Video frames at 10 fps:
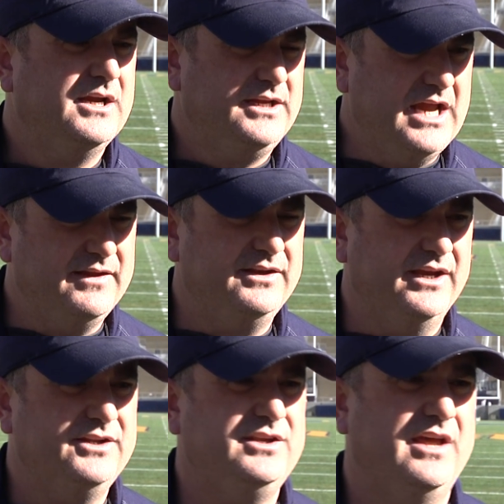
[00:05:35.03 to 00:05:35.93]
Yeah, they
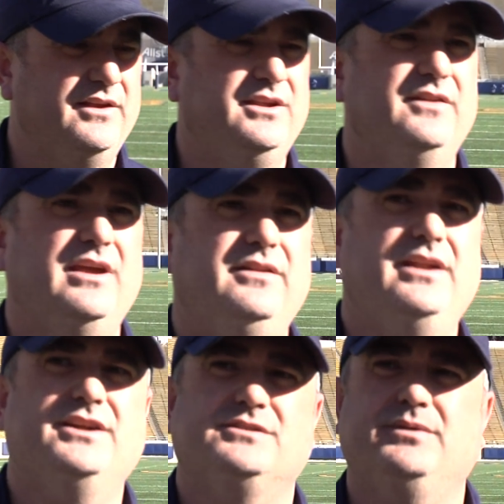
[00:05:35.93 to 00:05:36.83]
did. They
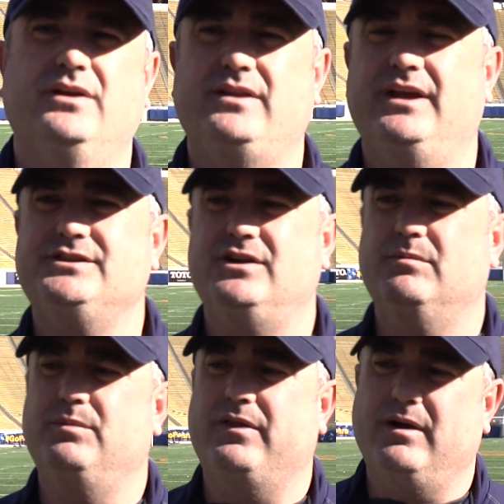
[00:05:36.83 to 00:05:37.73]
did some good things. You
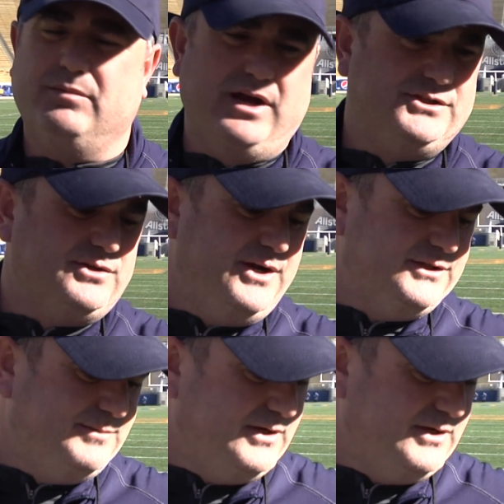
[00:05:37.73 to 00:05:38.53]
know, I thought Bryce Traggs